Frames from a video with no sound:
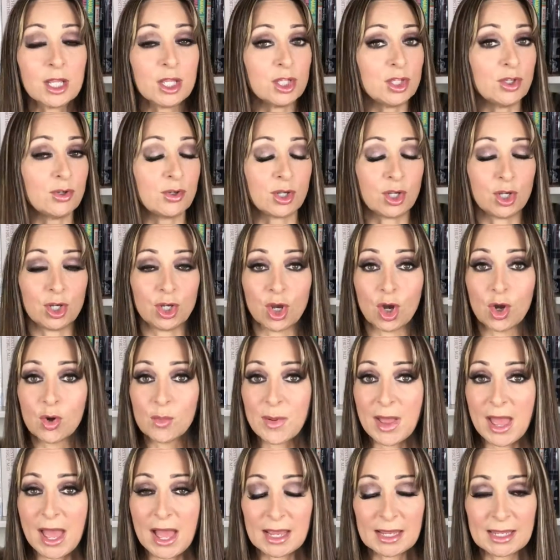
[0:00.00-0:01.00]
You can go
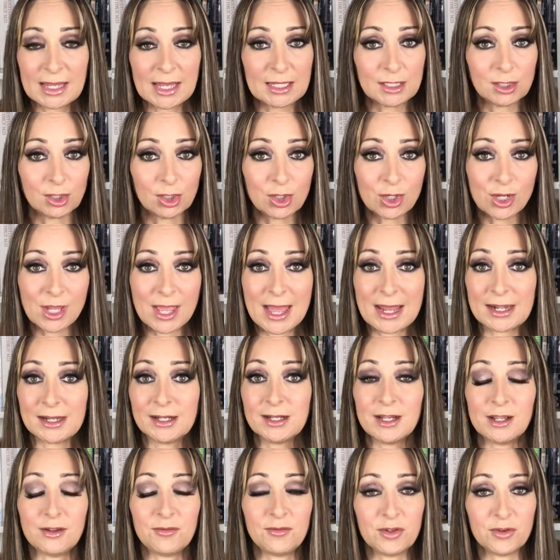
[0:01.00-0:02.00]
back and look at
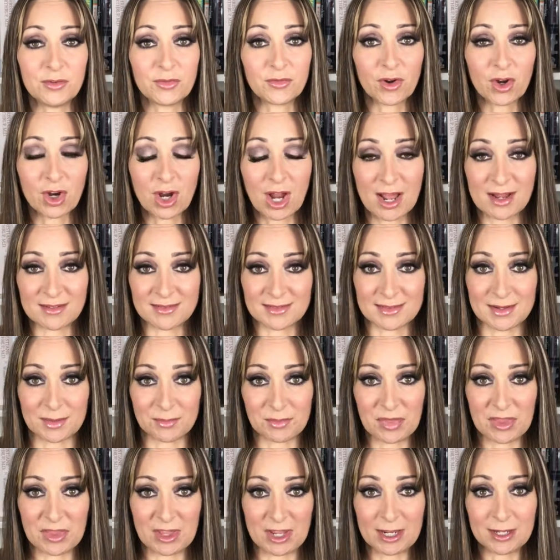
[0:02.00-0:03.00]
it if you forgot
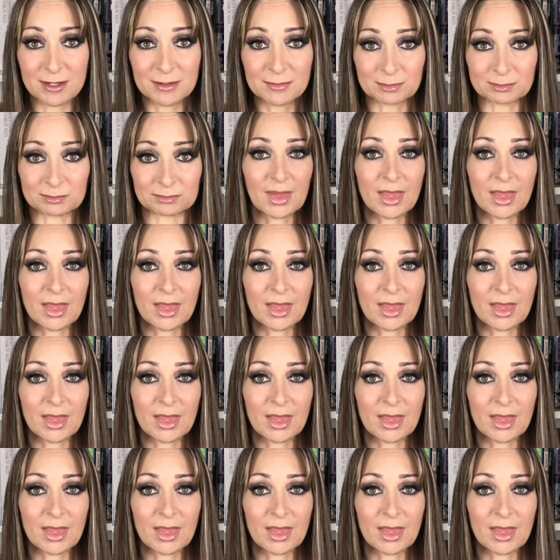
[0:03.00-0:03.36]
something,